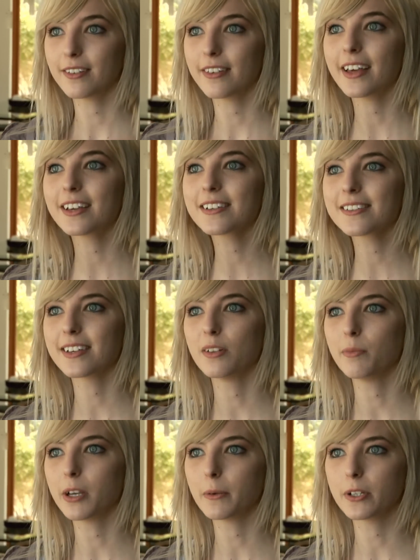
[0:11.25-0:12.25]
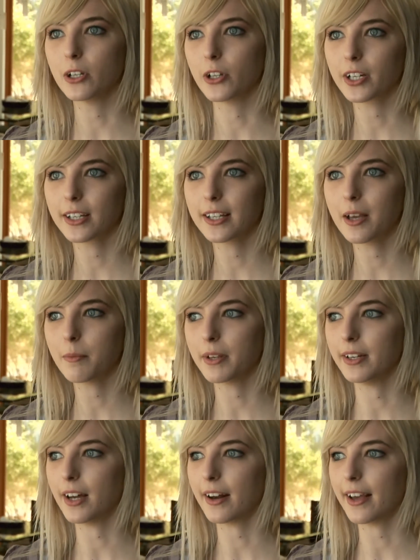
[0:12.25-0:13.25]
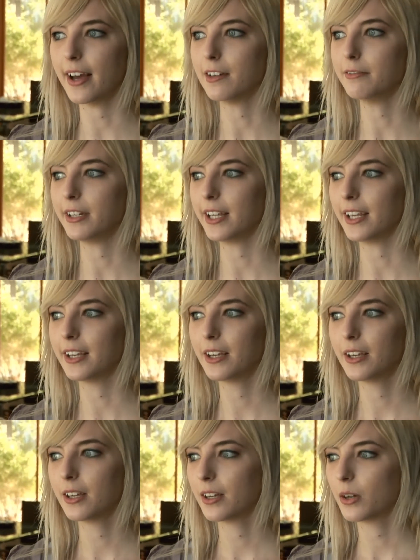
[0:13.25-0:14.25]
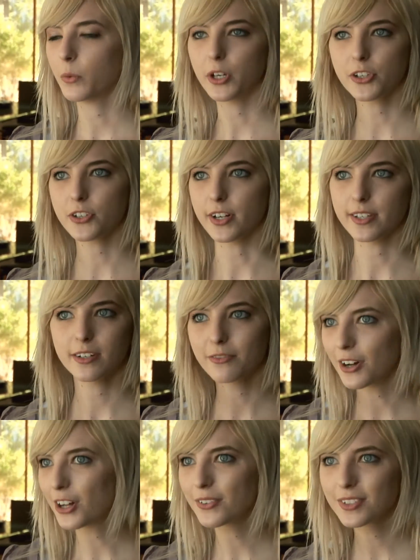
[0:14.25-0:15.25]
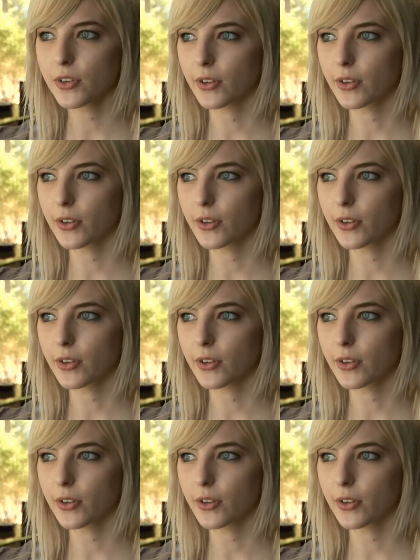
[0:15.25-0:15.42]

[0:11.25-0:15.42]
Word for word: things and be able to look at them and not have any weird stress involved.